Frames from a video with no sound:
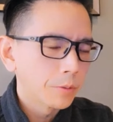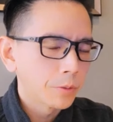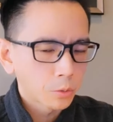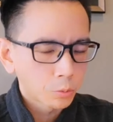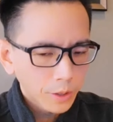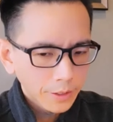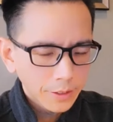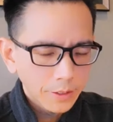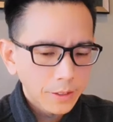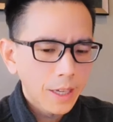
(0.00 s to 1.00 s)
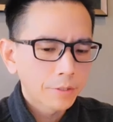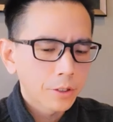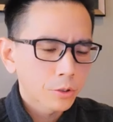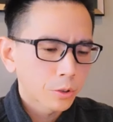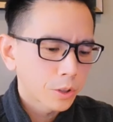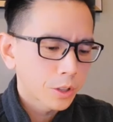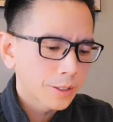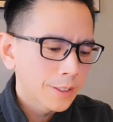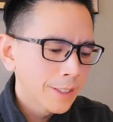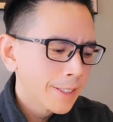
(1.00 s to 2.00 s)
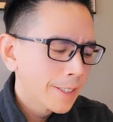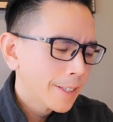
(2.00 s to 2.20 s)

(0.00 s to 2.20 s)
If you're ready, have a surgeon.